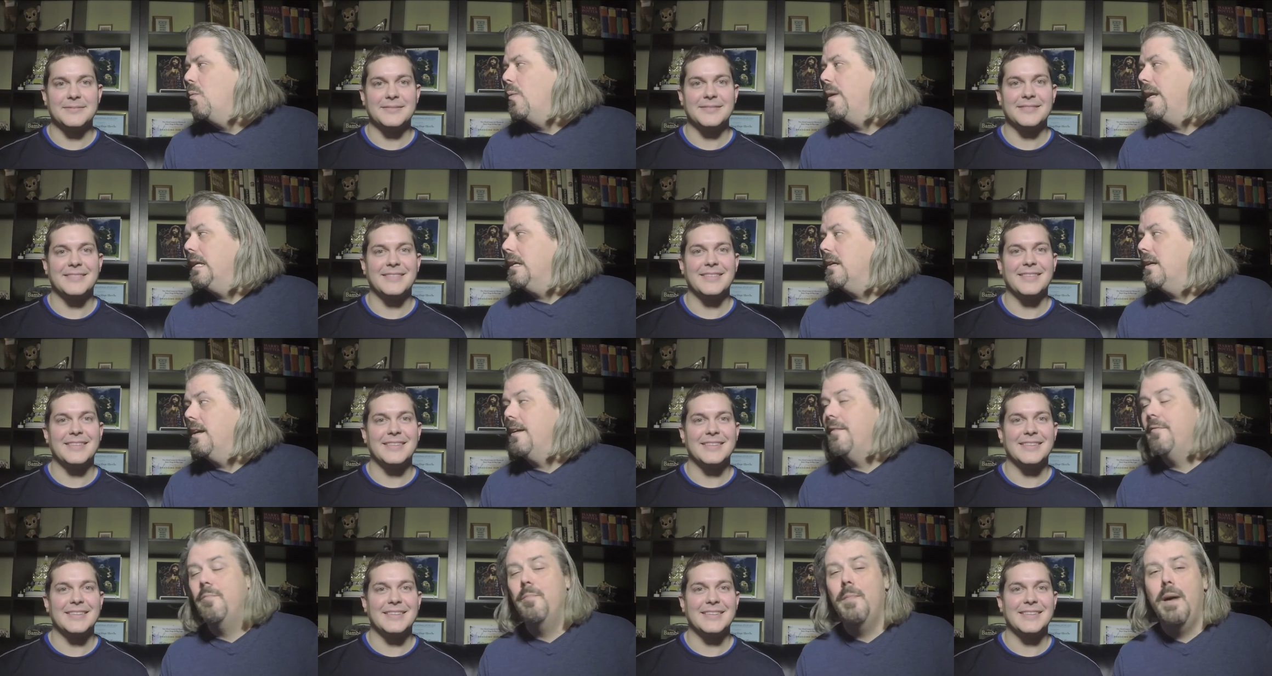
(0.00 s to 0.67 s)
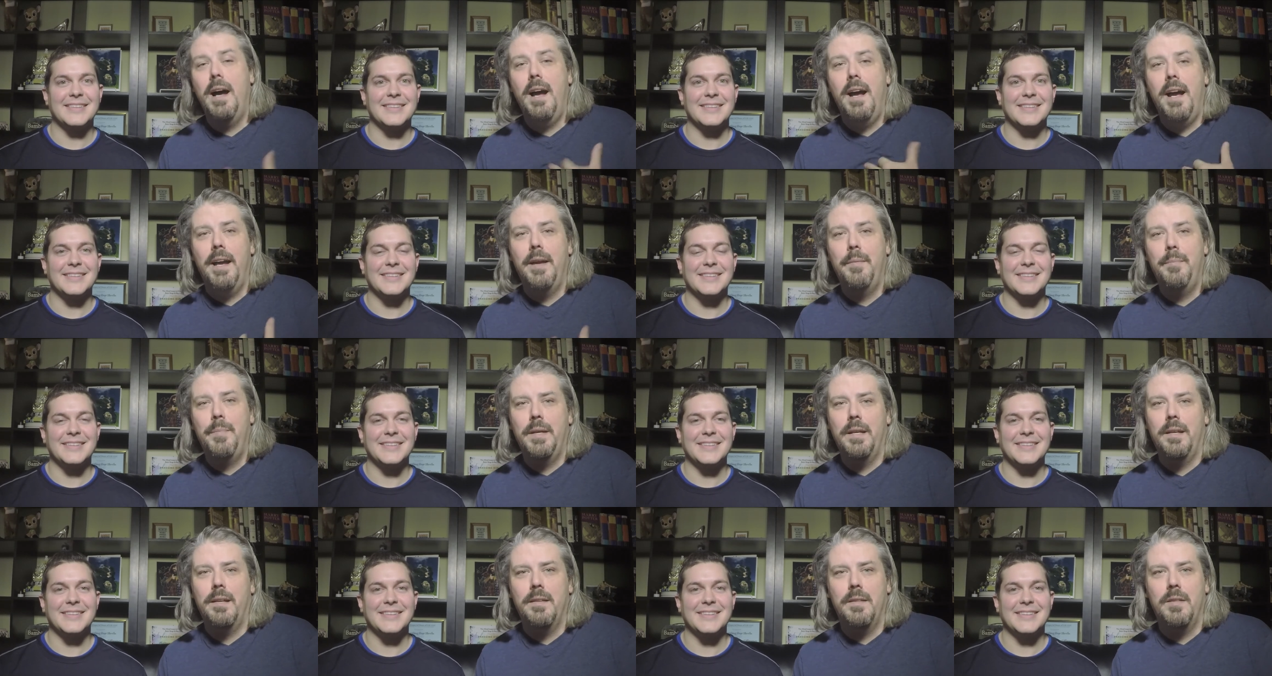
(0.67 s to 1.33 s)
Speaker 1: winner of my
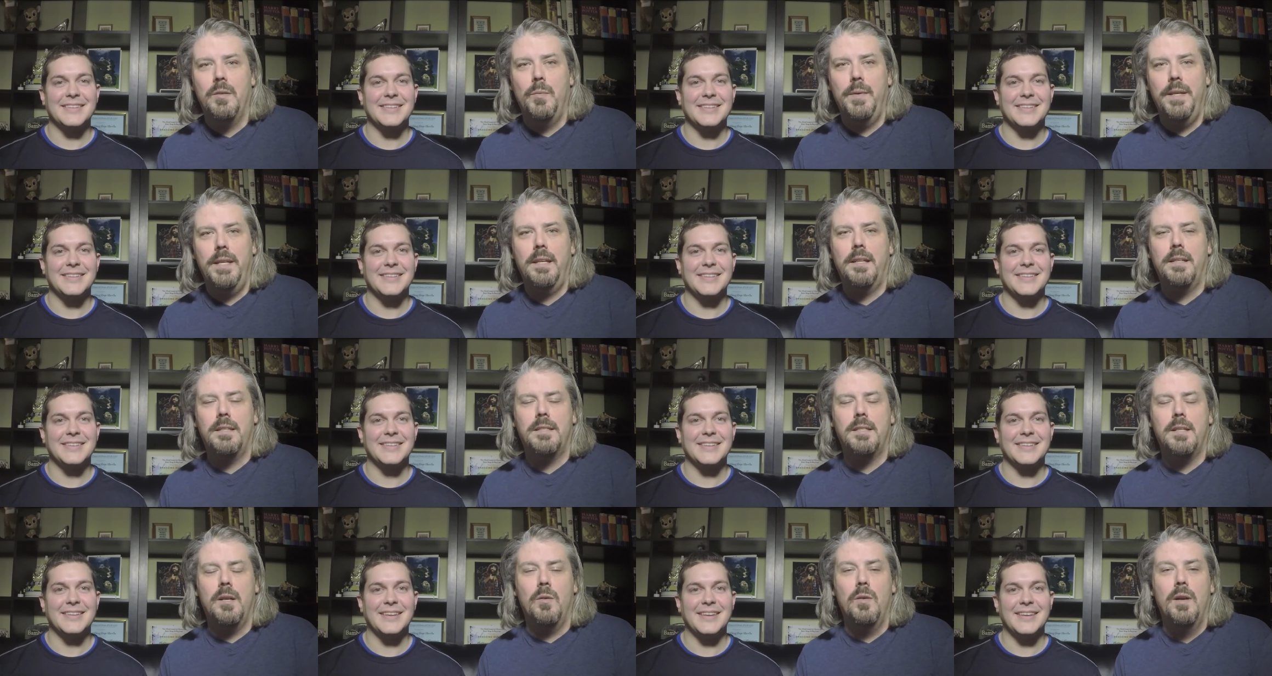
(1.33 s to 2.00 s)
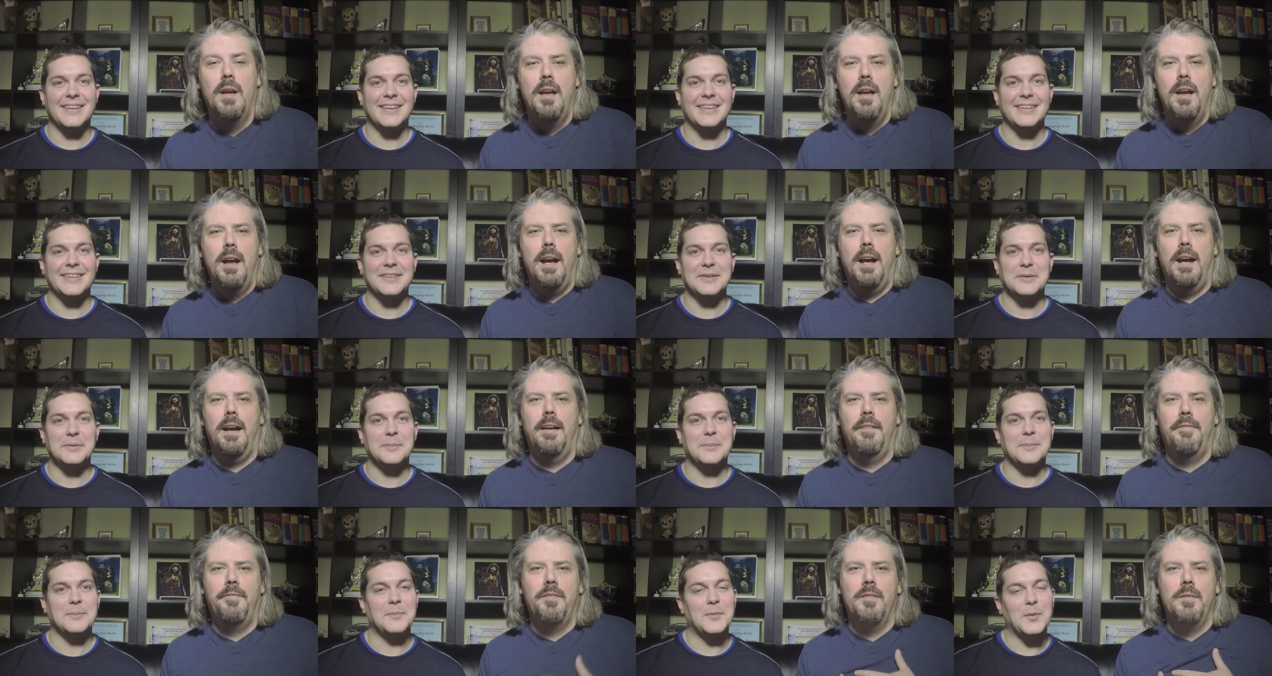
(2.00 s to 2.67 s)
pick of the week. So
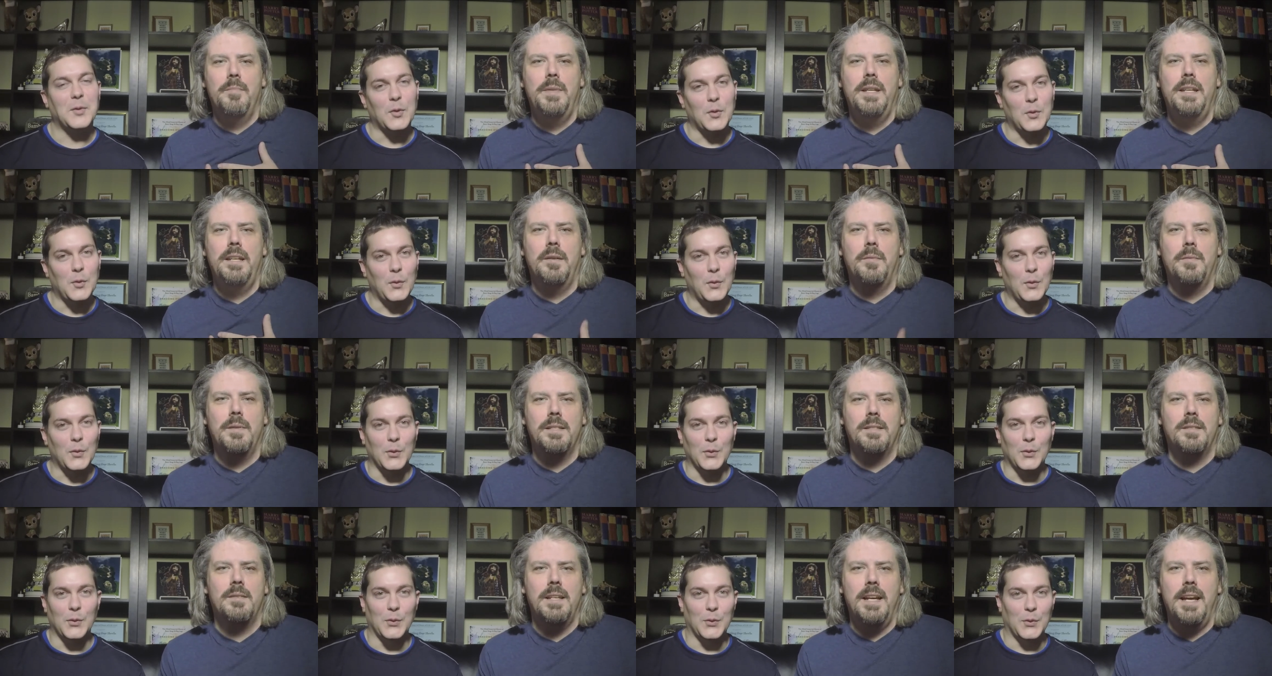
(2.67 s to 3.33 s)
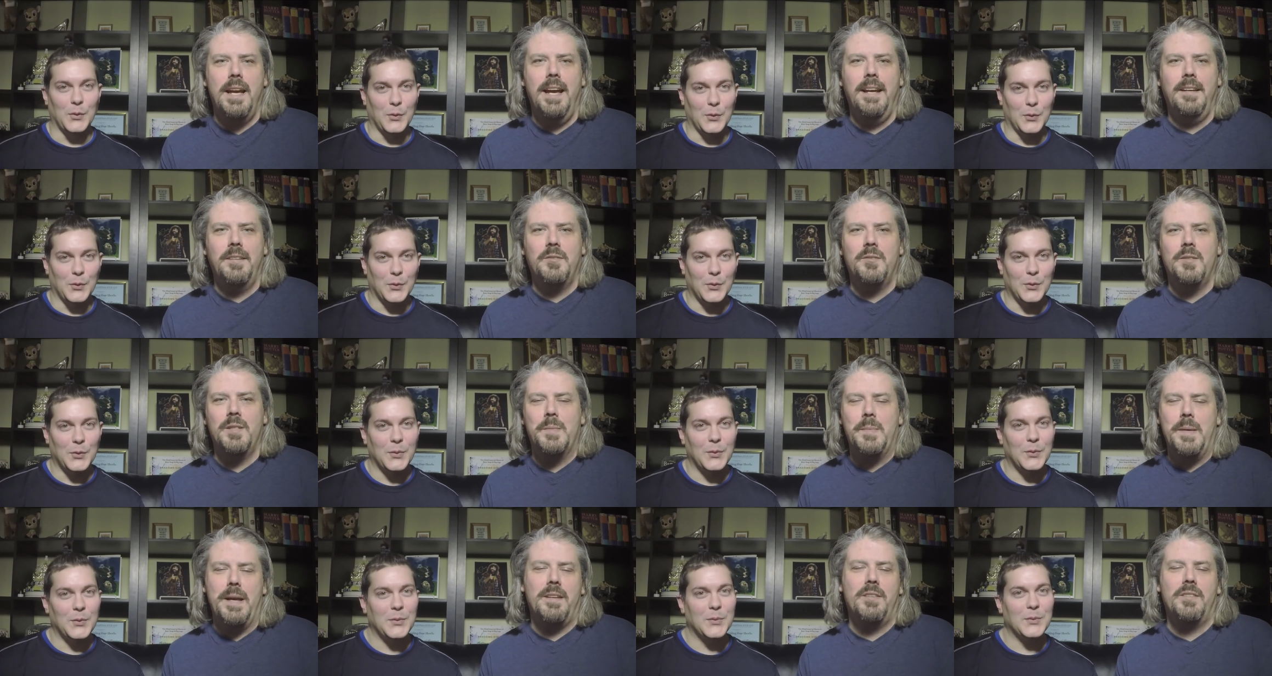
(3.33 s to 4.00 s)
for me, it was
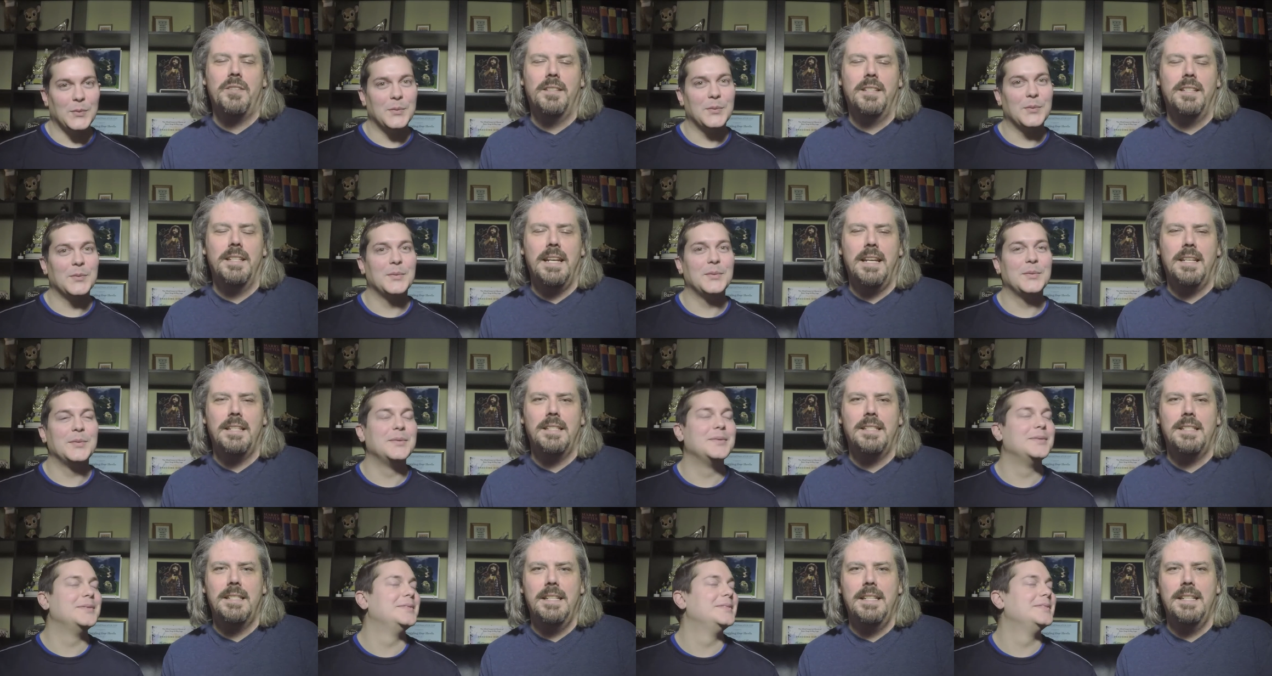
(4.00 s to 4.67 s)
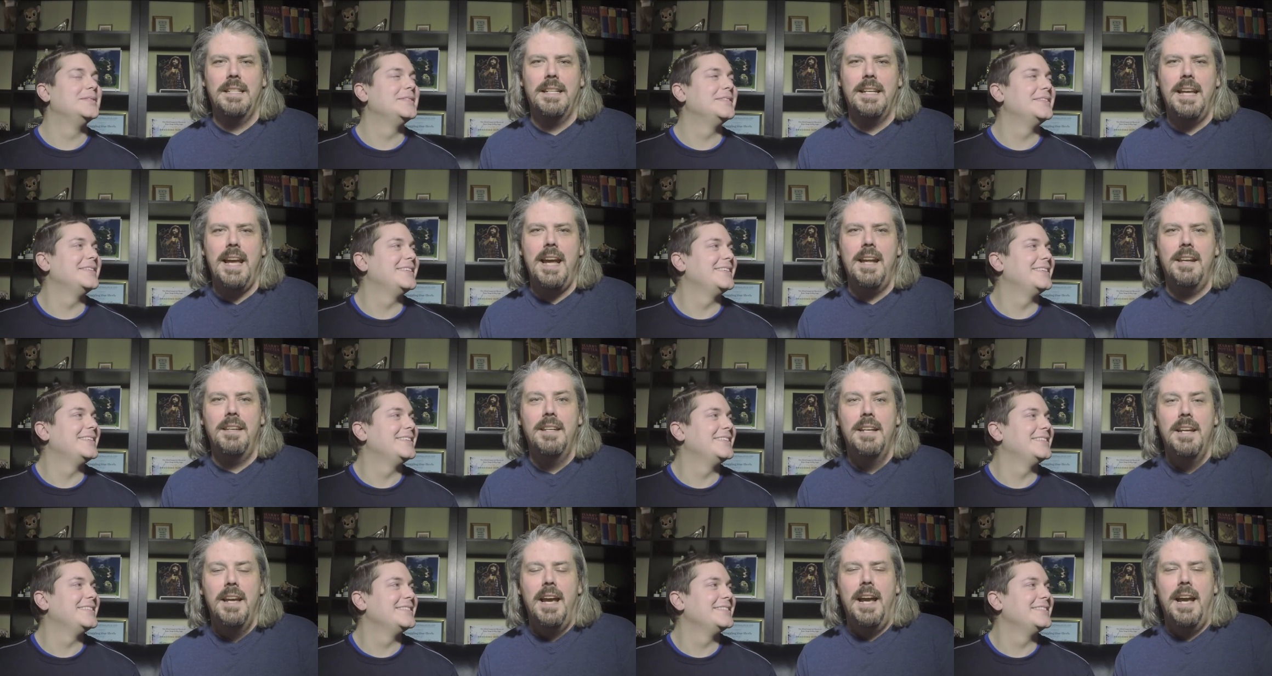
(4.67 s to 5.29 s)
extra special to get to see it again.